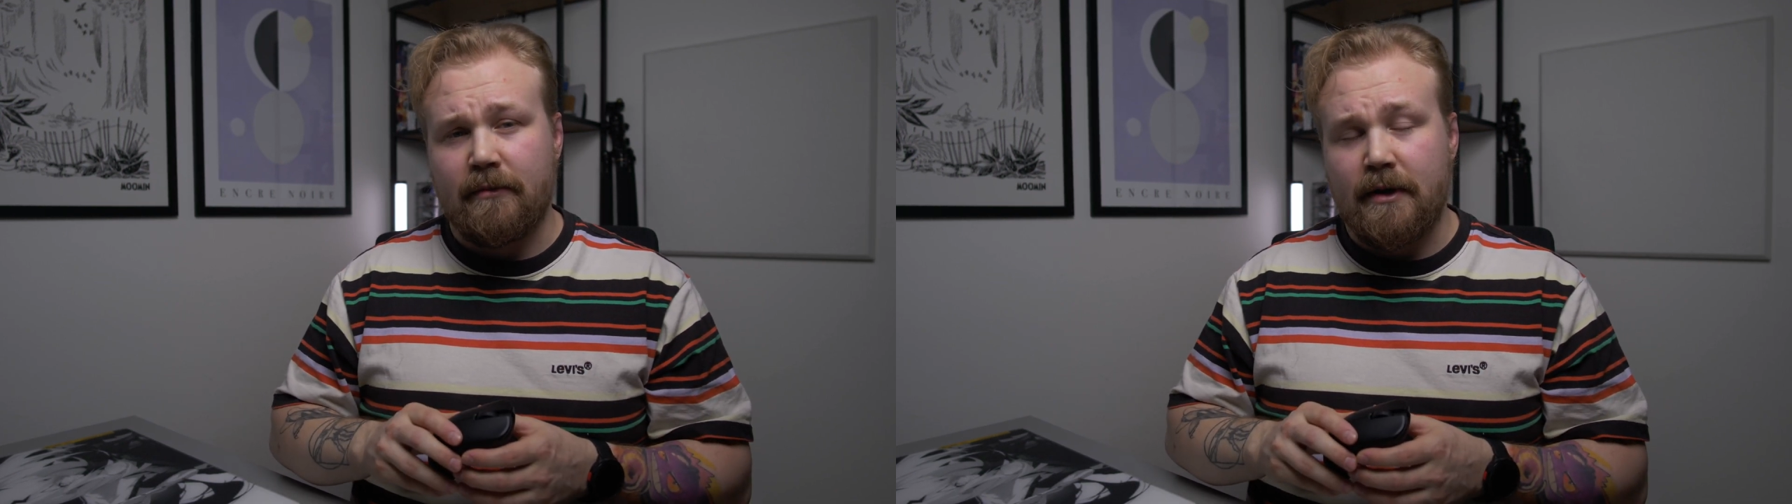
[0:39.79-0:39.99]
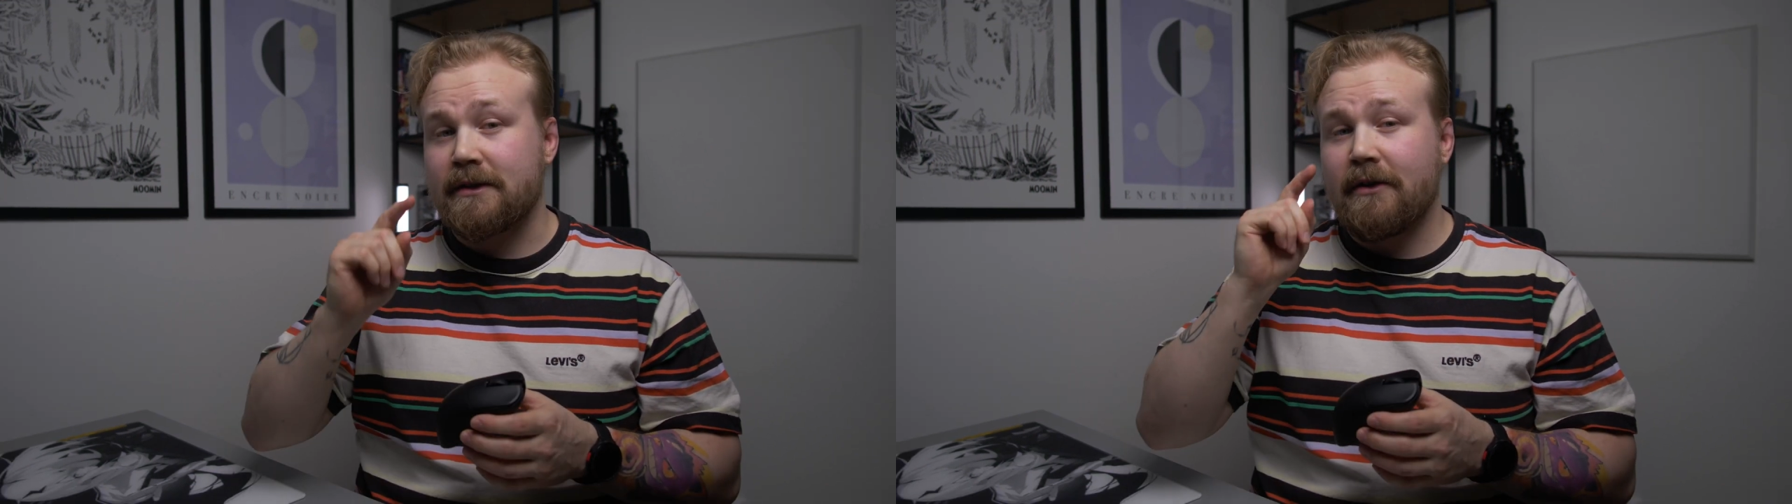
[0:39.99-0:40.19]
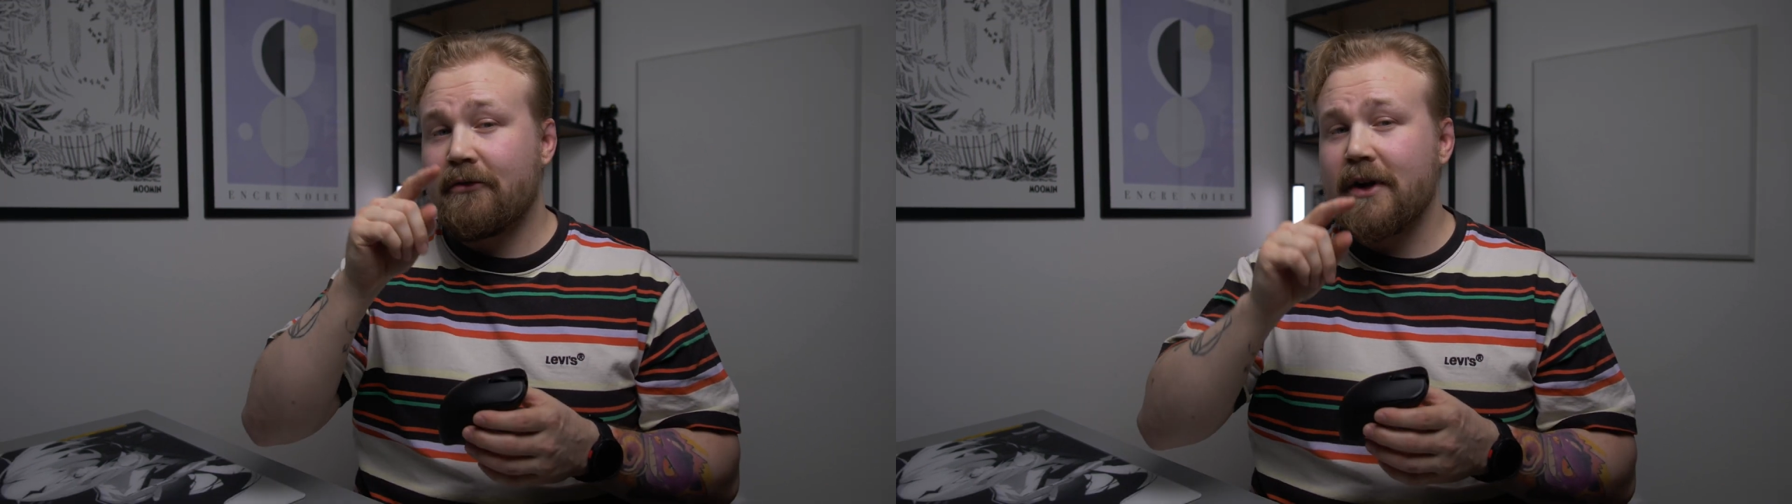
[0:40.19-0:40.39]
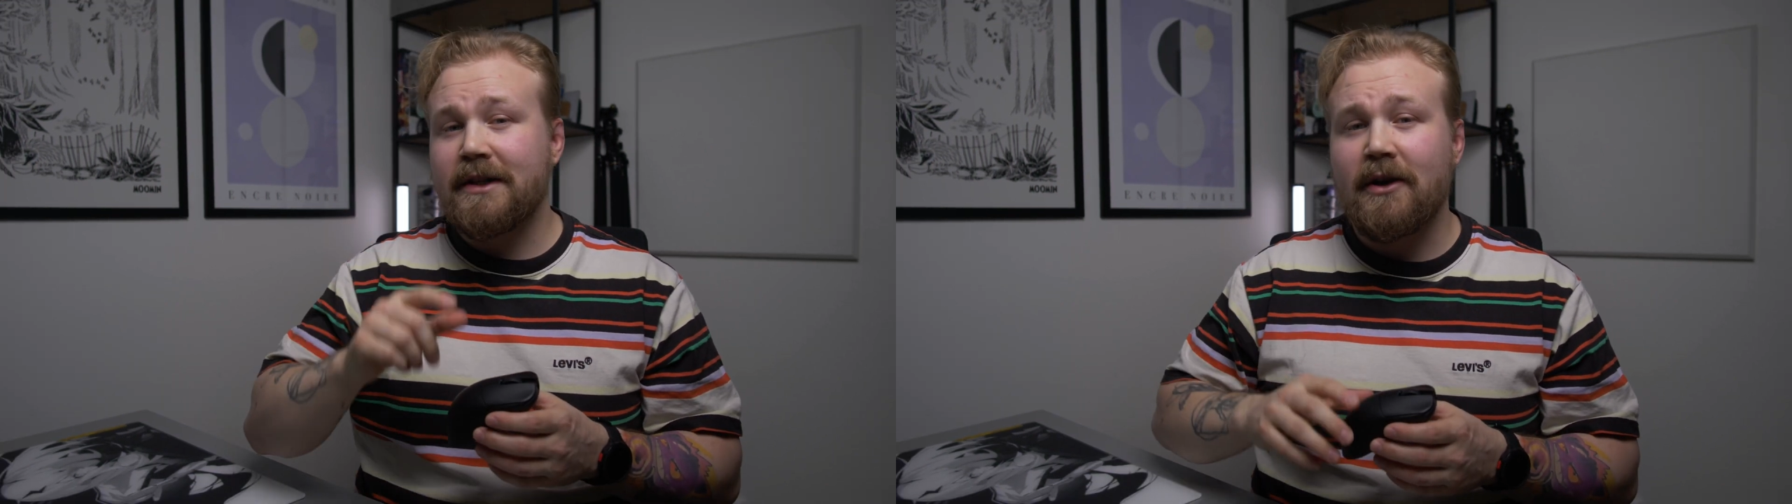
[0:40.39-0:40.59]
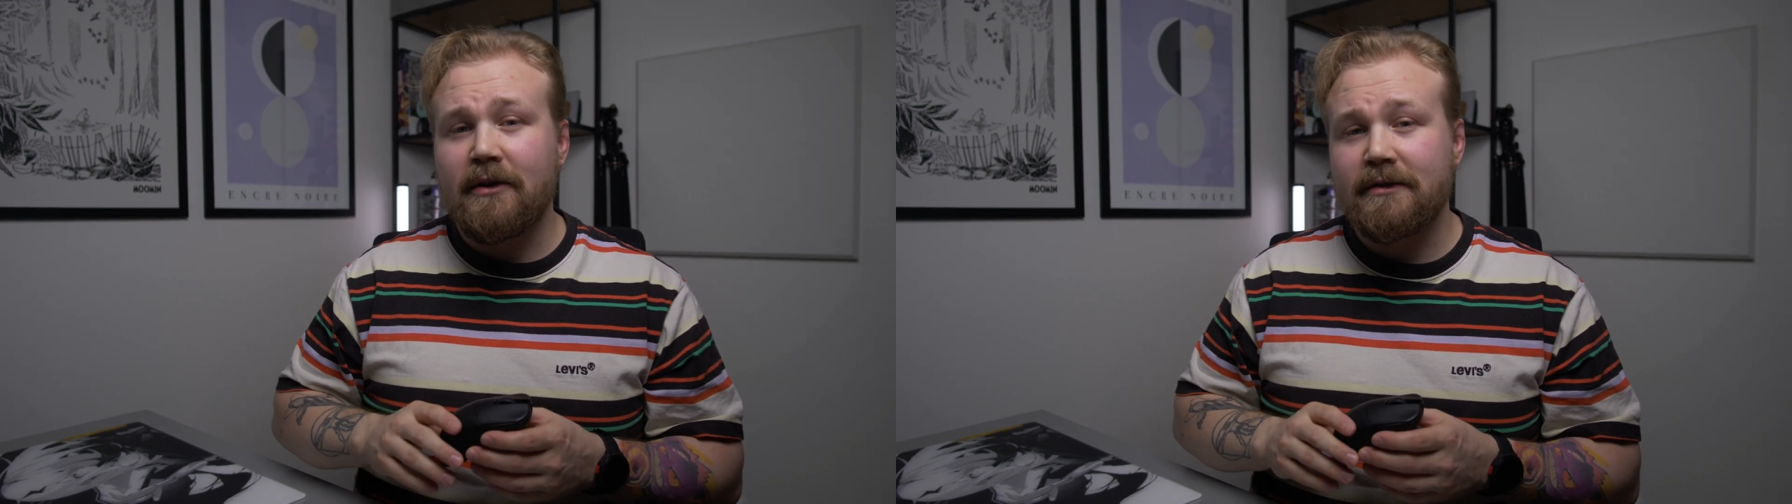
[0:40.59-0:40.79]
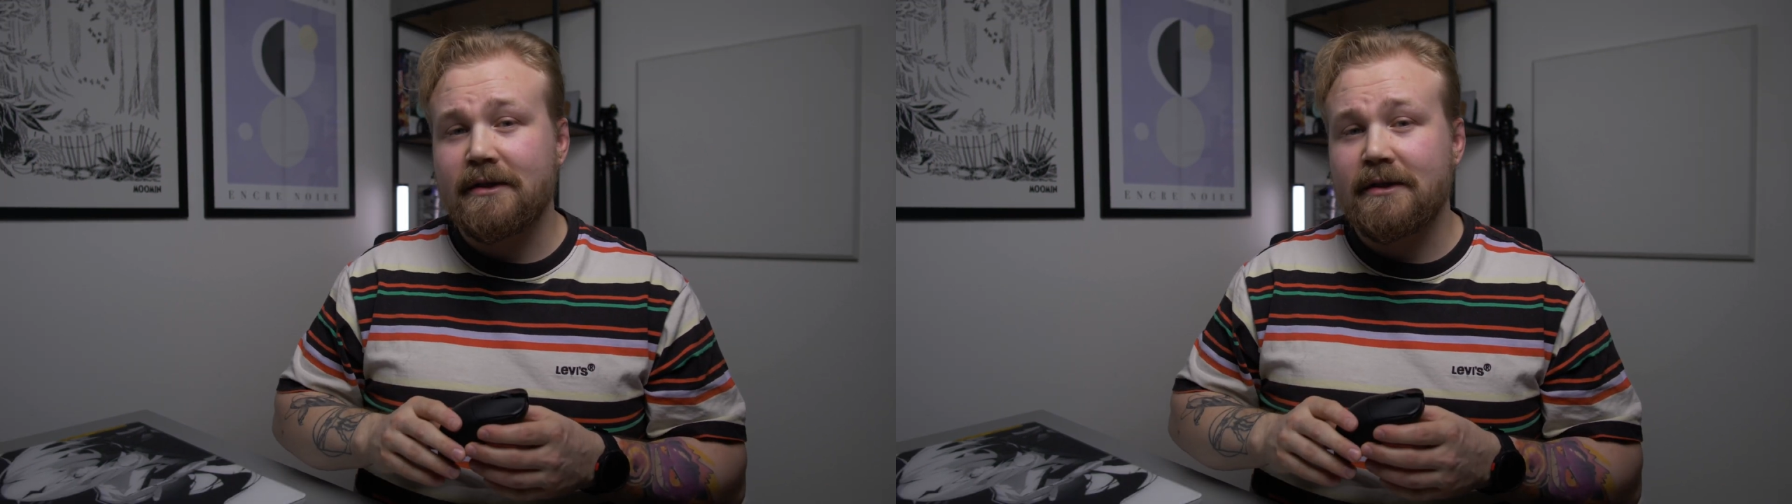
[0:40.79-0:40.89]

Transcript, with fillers: But fret not,